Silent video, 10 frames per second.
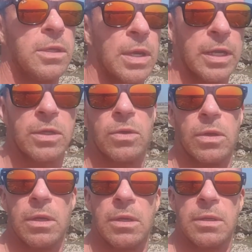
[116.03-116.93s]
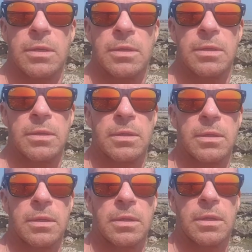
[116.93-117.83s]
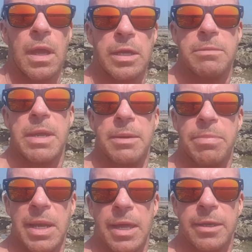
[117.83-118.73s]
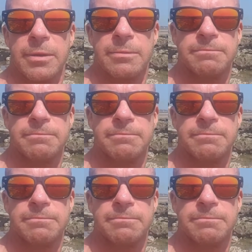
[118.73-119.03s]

You had a goal and you made a plan.